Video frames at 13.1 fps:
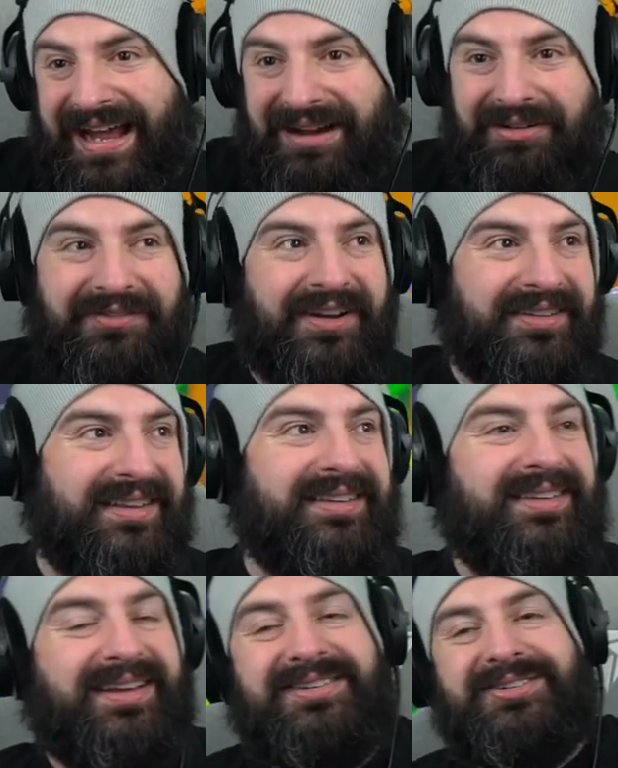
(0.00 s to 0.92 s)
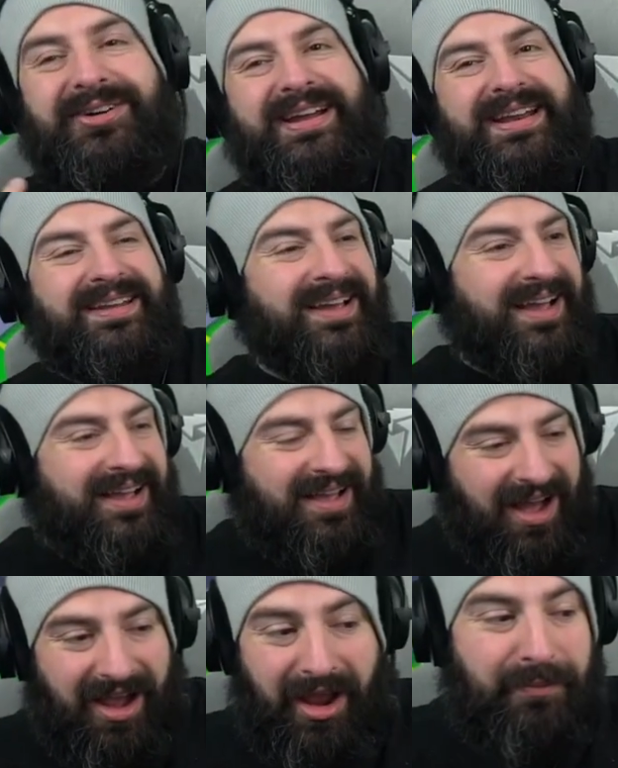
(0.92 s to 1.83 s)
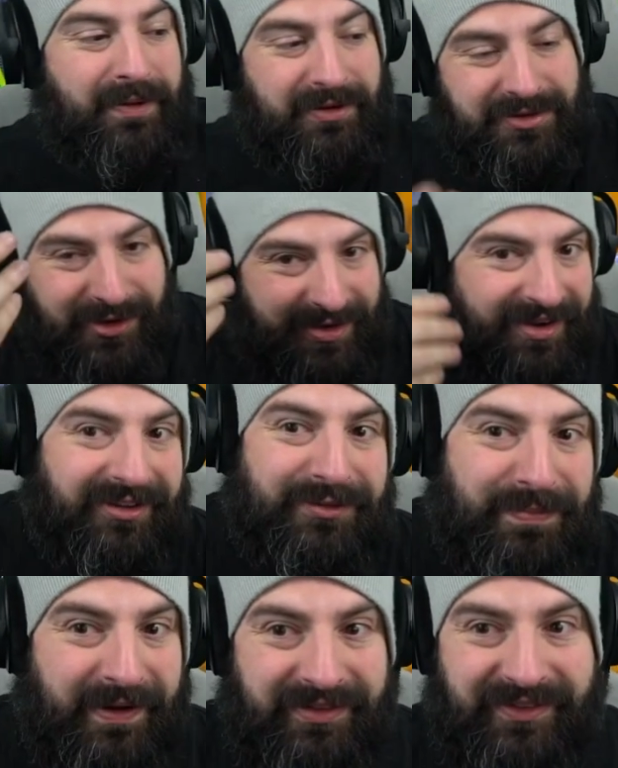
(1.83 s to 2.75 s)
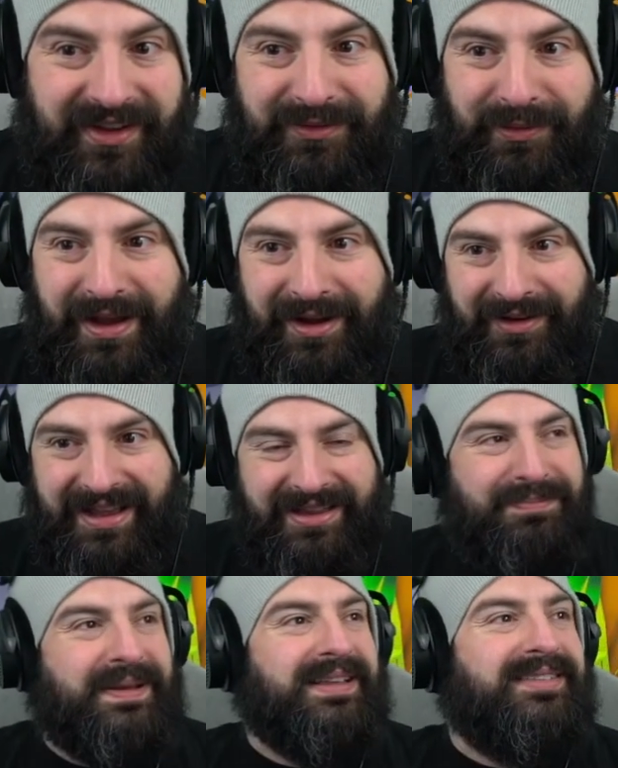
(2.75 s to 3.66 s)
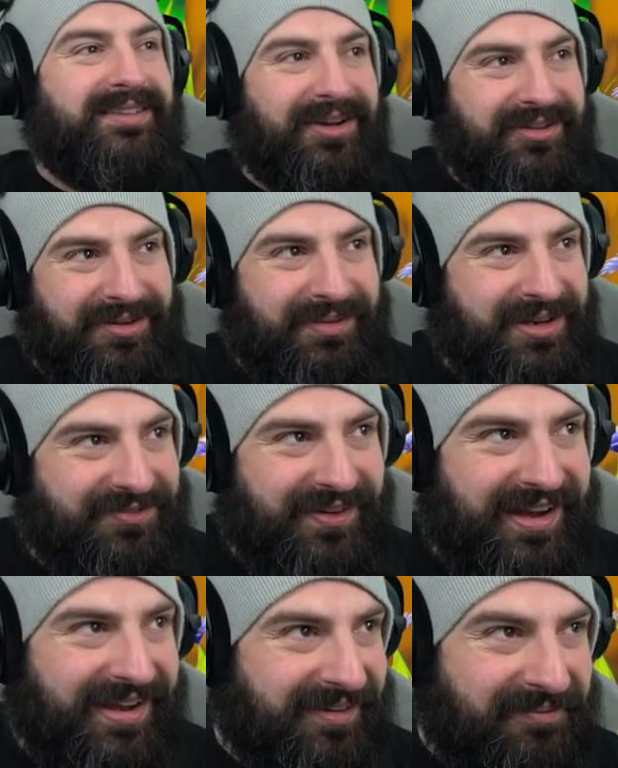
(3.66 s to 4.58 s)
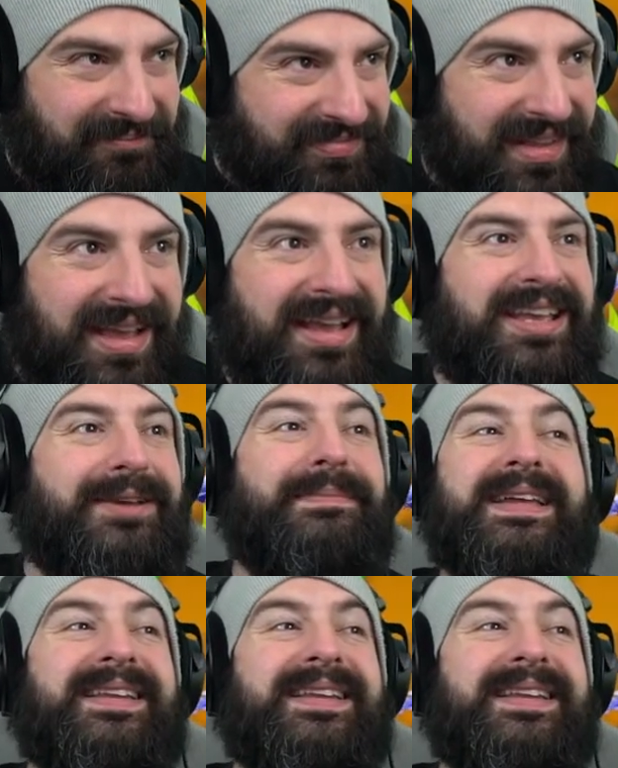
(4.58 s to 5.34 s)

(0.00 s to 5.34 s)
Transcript: out with us and enjoying I hope you enjoyed our experience with it as well. It's been so, so much fun. You've been